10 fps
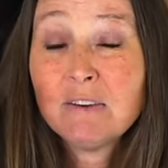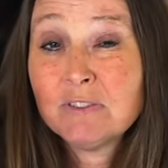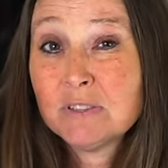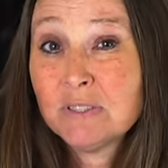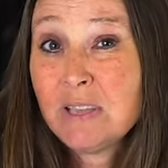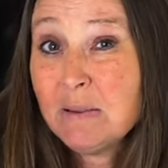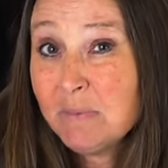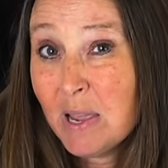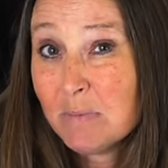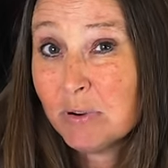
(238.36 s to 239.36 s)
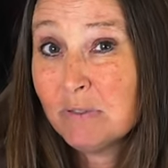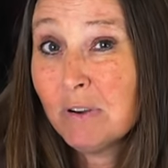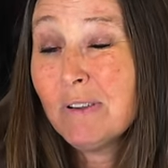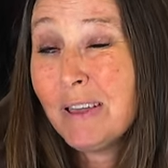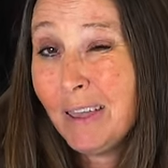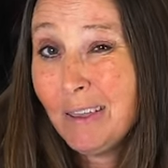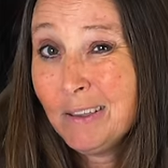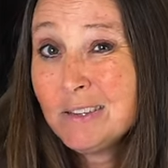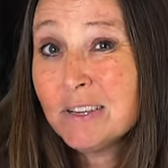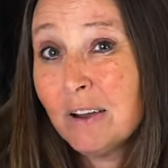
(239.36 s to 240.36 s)
offer same-day approval
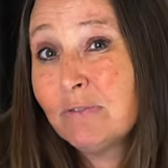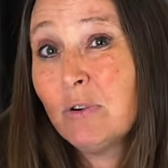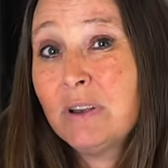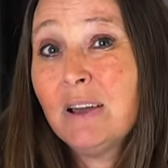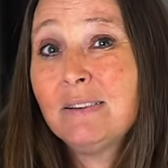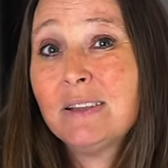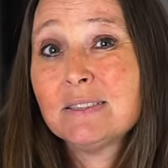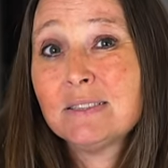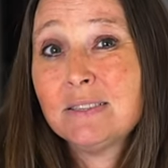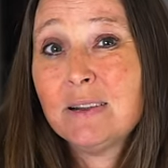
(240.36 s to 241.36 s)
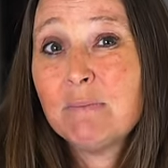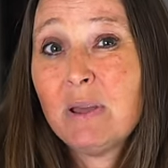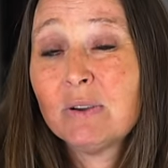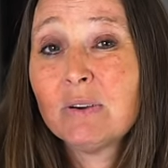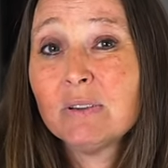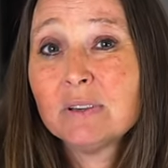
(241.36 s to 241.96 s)
and avoid unnecessary medical